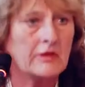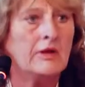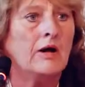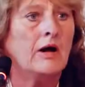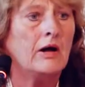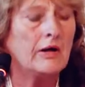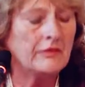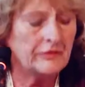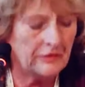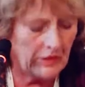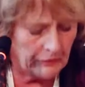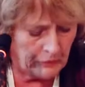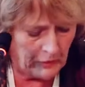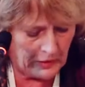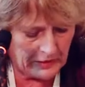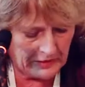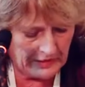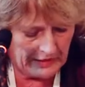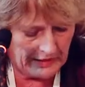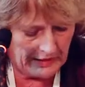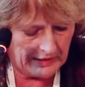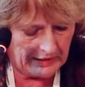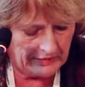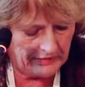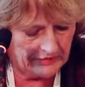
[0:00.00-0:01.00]
On the one
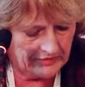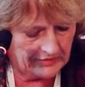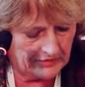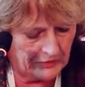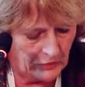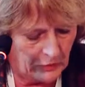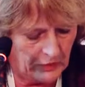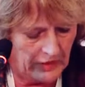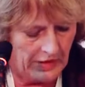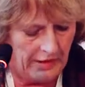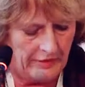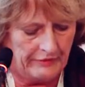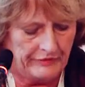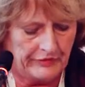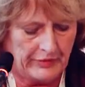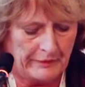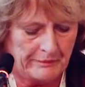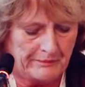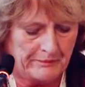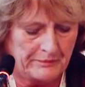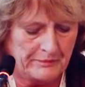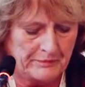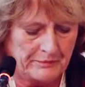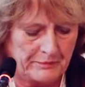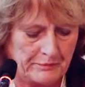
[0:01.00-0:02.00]
hand, we have a
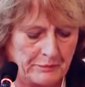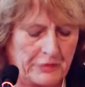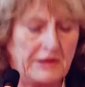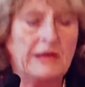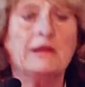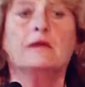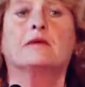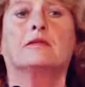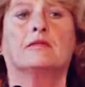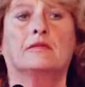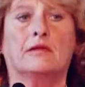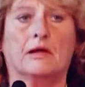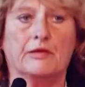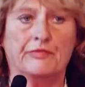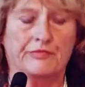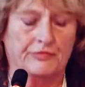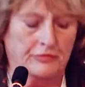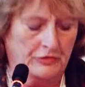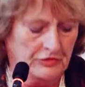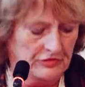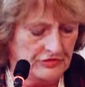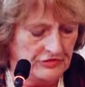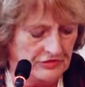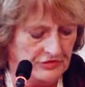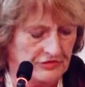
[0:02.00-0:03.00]
big
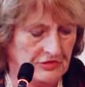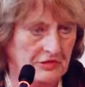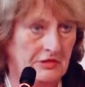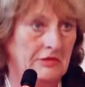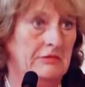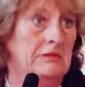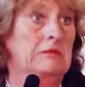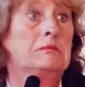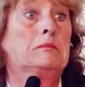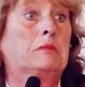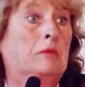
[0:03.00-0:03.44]
diversity